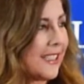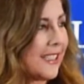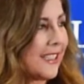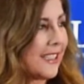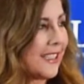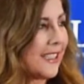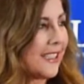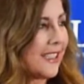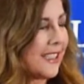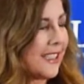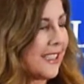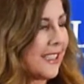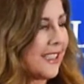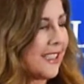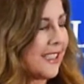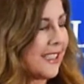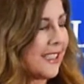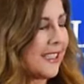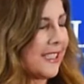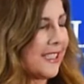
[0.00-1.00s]

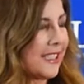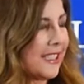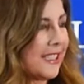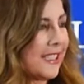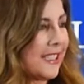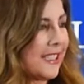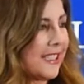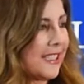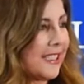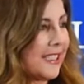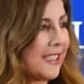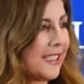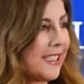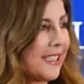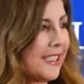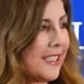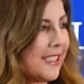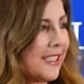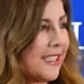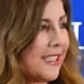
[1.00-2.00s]

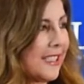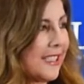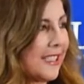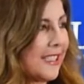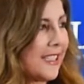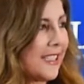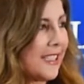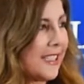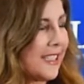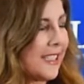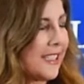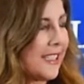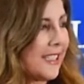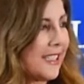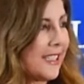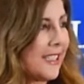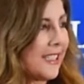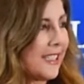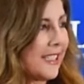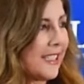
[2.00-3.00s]

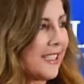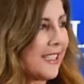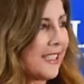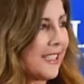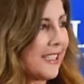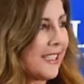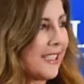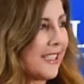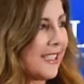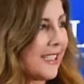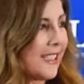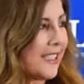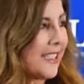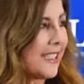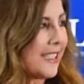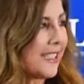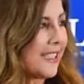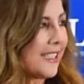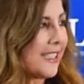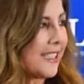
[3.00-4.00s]

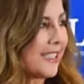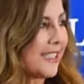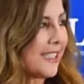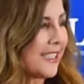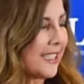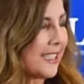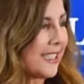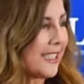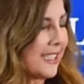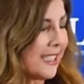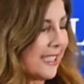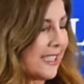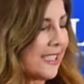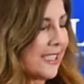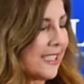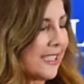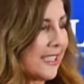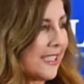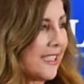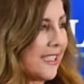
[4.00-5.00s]

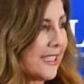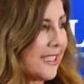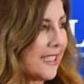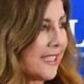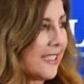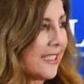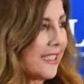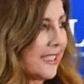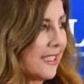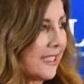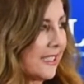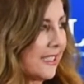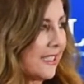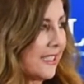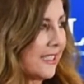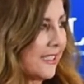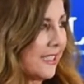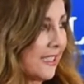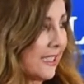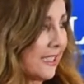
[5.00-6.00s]

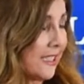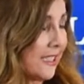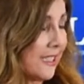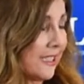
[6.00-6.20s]
The person shown says nothing.